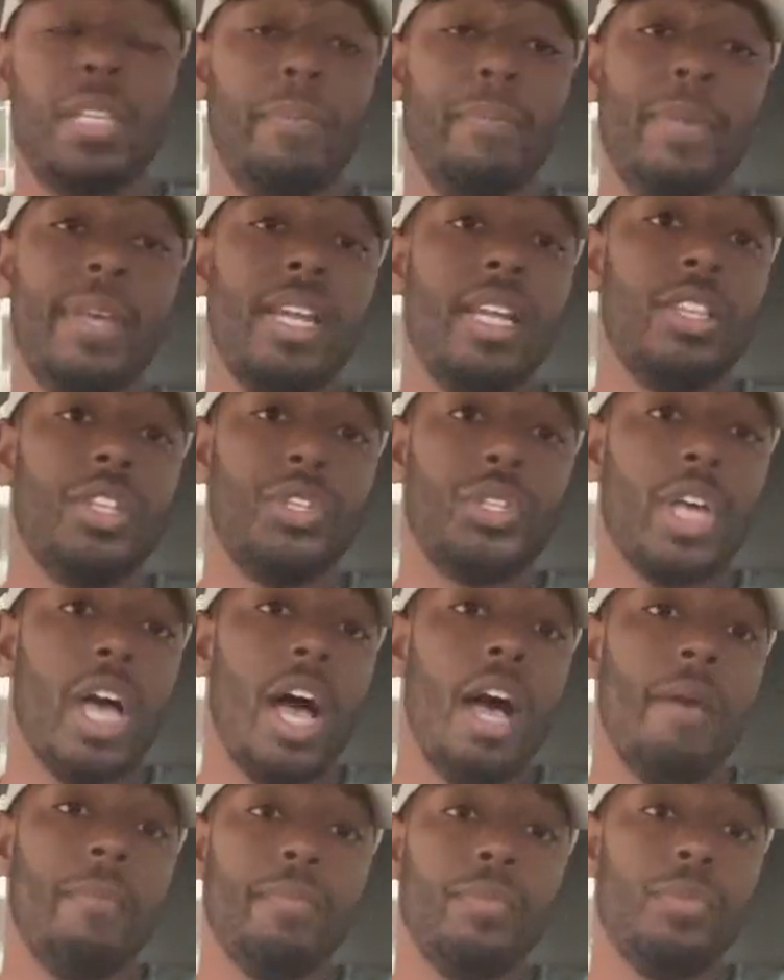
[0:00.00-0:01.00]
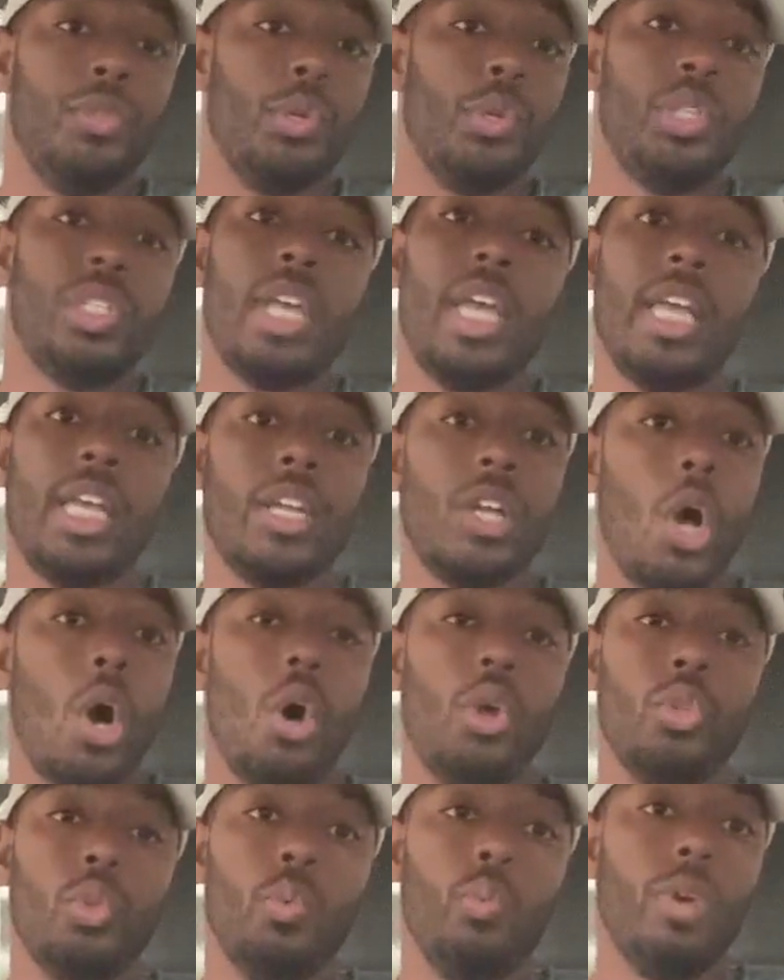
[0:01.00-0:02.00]
men at the top, they're taking
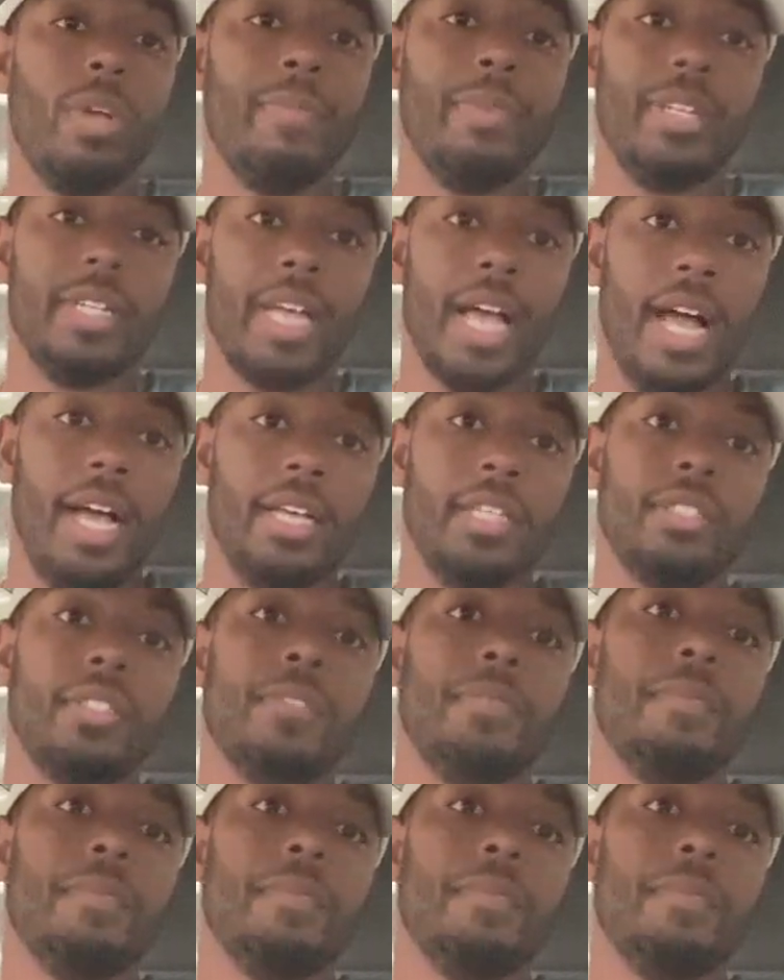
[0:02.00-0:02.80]
all of the women, guys.